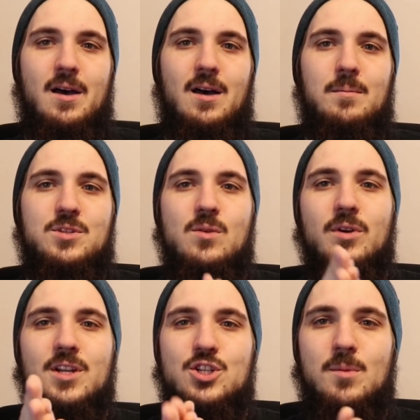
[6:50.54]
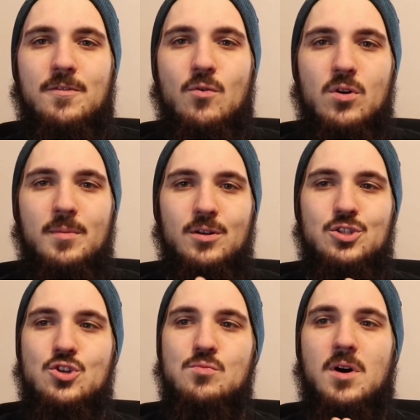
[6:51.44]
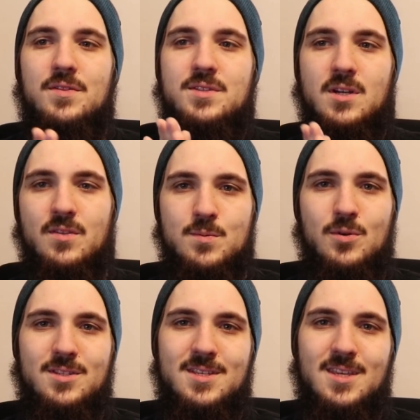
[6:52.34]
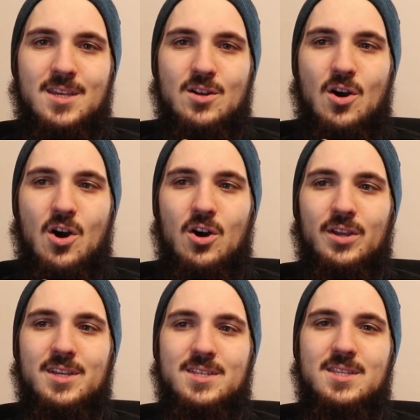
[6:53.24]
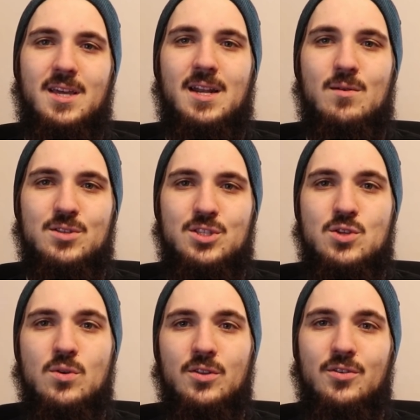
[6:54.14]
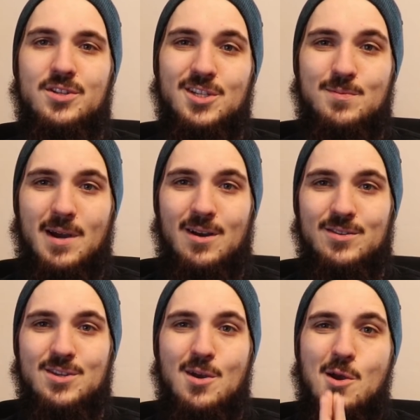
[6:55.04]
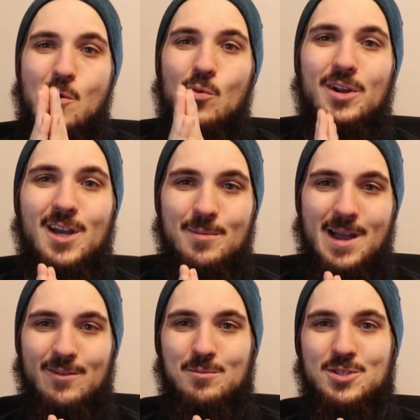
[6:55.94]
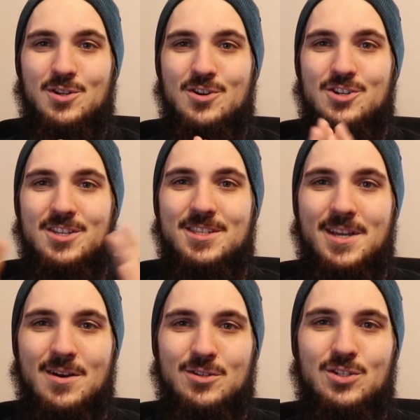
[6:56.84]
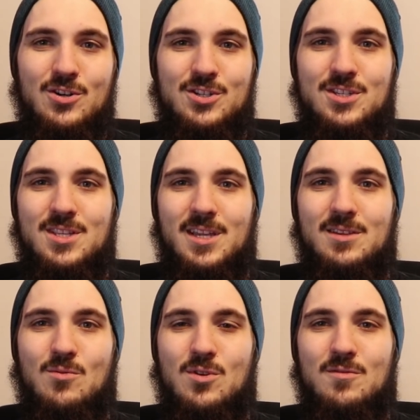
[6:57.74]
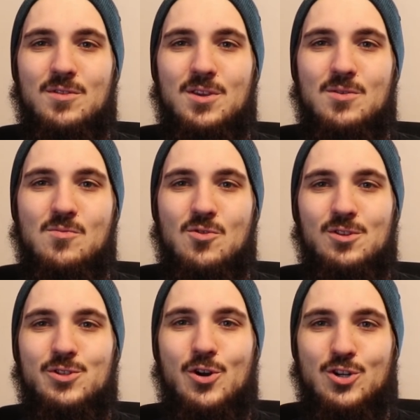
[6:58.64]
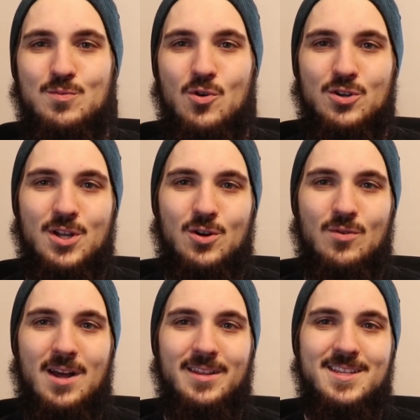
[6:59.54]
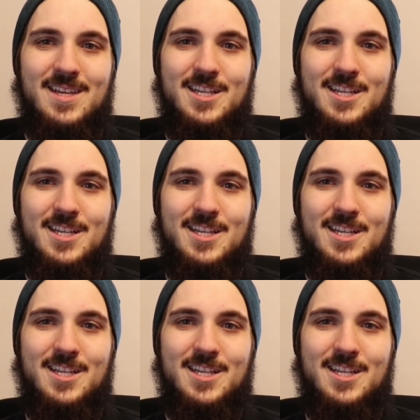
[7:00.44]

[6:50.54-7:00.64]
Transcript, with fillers: Um, so then we're gonna jump forward about two months here, and this puts us in August, and I was two hundred thirty-six pounds when I got back from Sturgis. Now, Sturgis is like one of the world's largest motorcycle rallies.